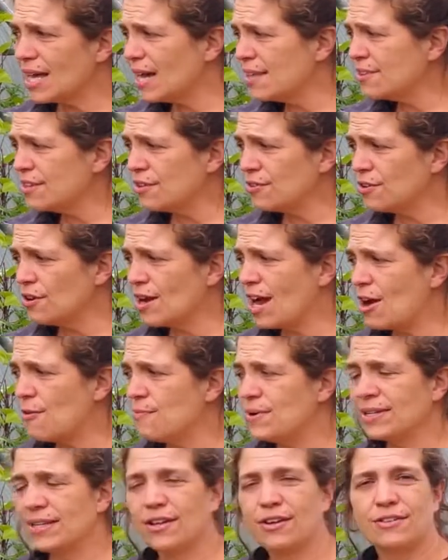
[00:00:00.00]
and they don't know how
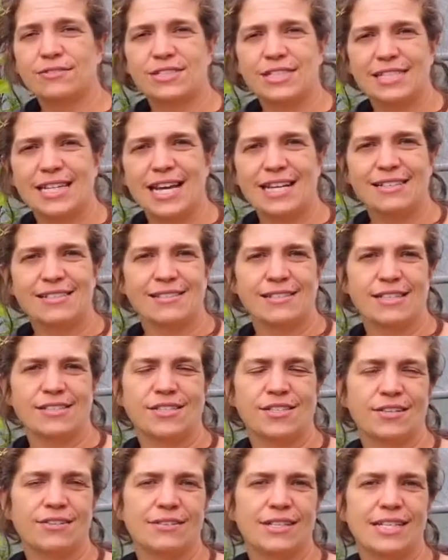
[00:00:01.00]
big they're going to get, and then
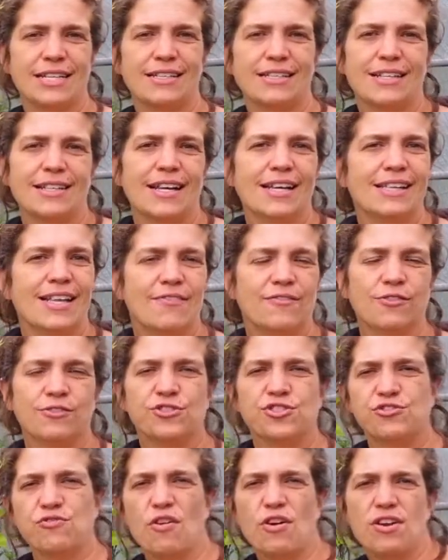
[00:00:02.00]
suddenly they've
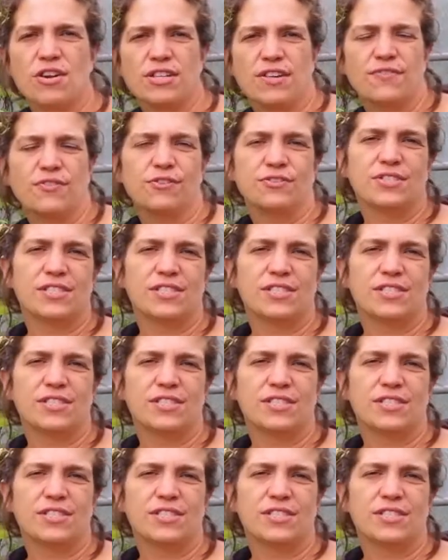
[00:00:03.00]
gone dry or they've gone to